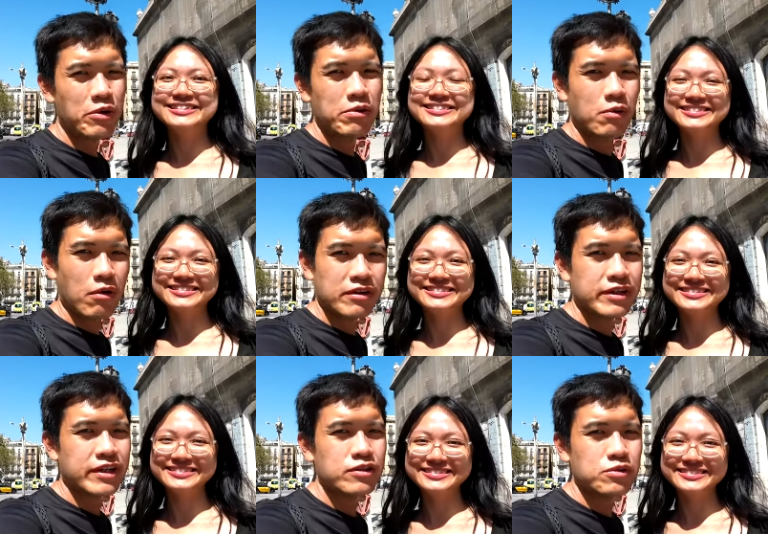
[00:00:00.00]
Speaker 1: we were
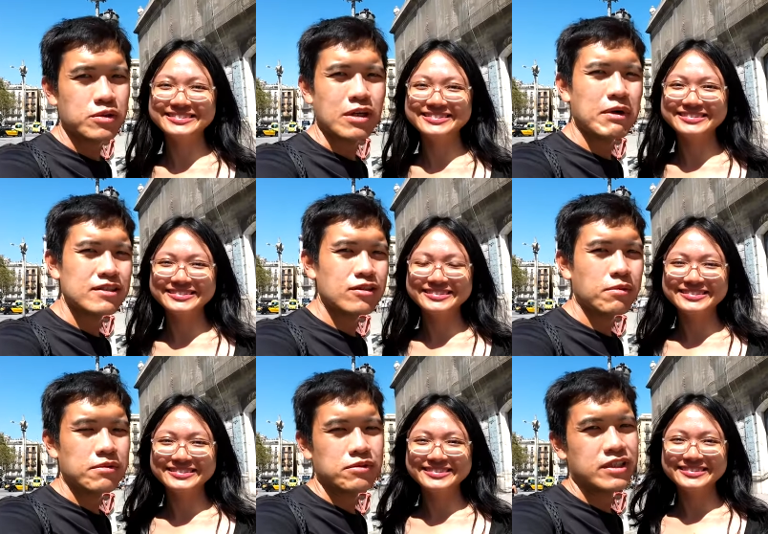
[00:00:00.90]
walking to the bus
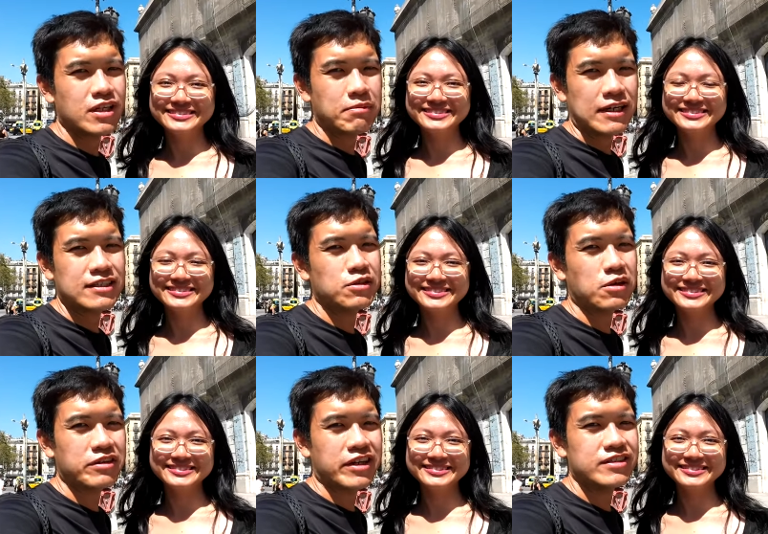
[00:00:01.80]
stop to see the bus to
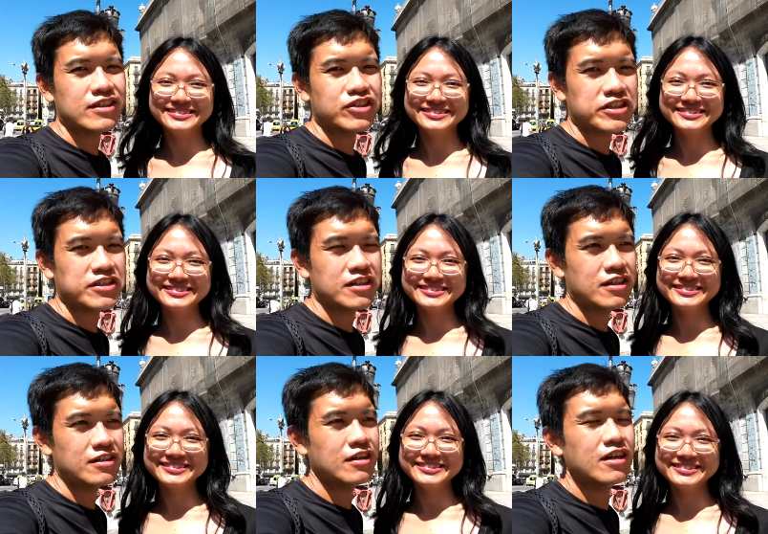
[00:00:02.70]
our next
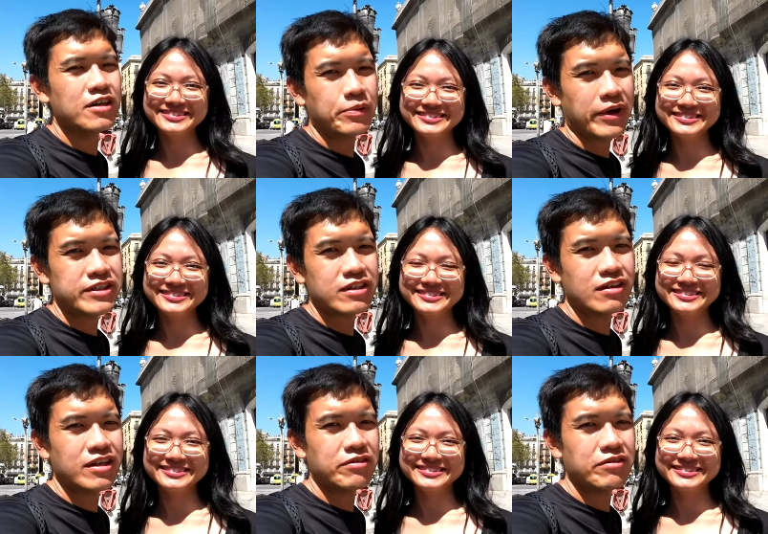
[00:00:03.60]
attraction, we actually